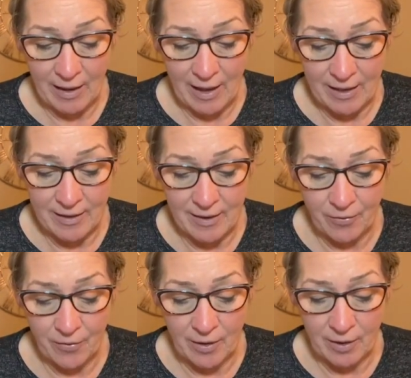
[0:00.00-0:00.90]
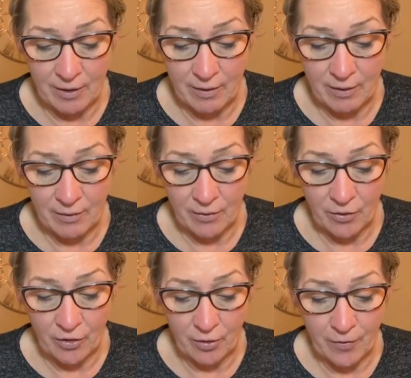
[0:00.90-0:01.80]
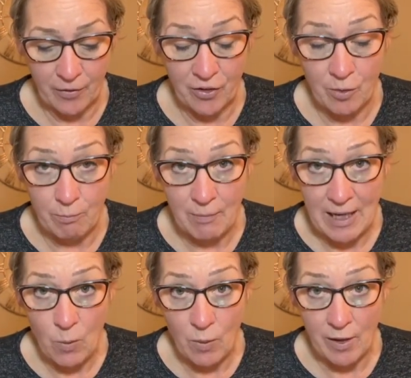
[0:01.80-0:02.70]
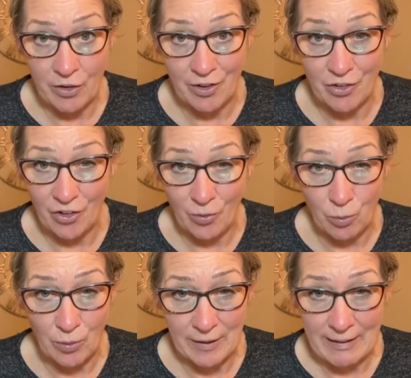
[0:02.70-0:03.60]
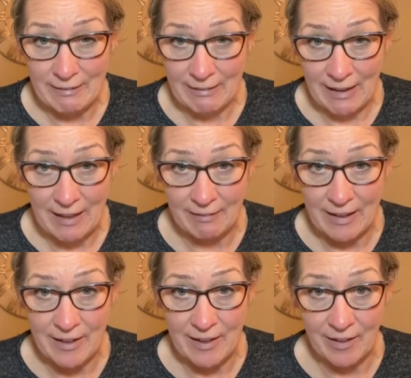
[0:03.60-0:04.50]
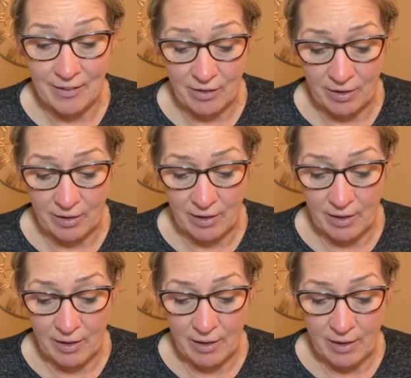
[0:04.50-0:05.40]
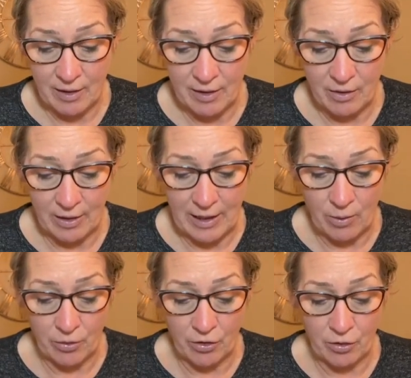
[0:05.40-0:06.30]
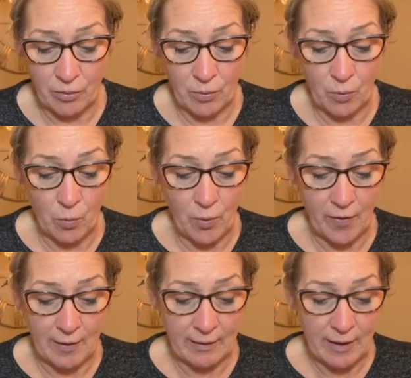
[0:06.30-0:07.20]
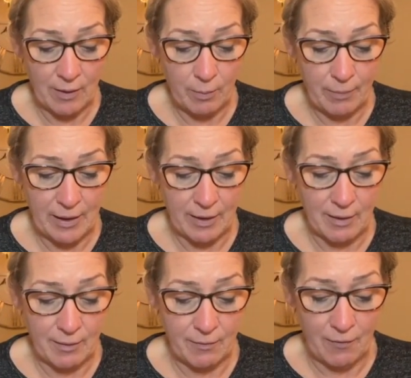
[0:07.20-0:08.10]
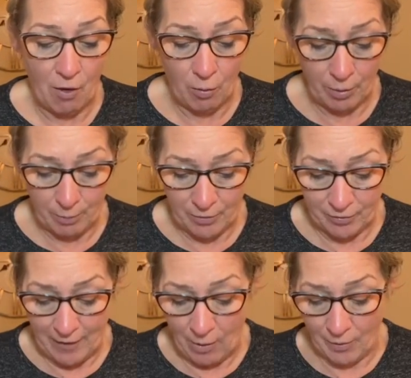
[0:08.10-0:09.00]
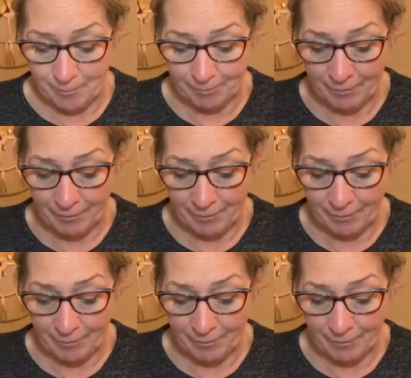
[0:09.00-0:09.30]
a different surface, you may want to just really lightly dust your counter with a little bit of all-purpose flour.